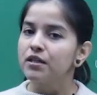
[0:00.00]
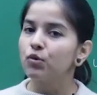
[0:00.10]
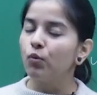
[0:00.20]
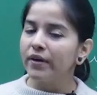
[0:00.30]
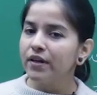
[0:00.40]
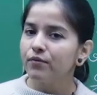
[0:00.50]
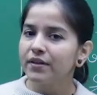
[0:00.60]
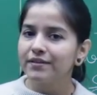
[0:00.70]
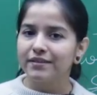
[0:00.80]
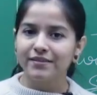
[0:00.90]
So whenever
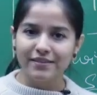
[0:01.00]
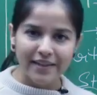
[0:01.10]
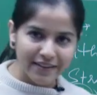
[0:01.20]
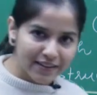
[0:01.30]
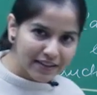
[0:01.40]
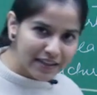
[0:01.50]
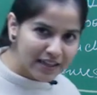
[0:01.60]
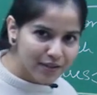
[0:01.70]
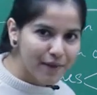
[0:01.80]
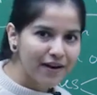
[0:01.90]
this dead and
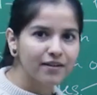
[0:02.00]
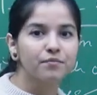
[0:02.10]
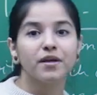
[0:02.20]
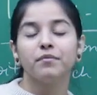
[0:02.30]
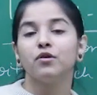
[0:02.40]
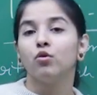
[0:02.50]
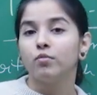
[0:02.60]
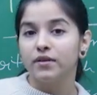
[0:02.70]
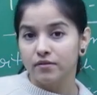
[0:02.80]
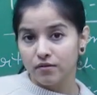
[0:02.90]
decayed matter may be
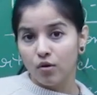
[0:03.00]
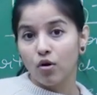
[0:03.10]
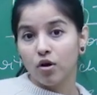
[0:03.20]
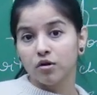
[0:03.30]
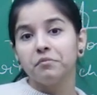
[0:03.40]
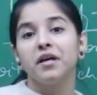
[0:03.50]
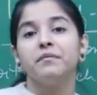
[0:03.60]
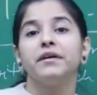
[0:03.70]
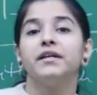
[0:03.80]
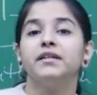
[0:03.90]
gobar or
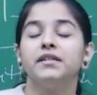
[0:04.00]
maybe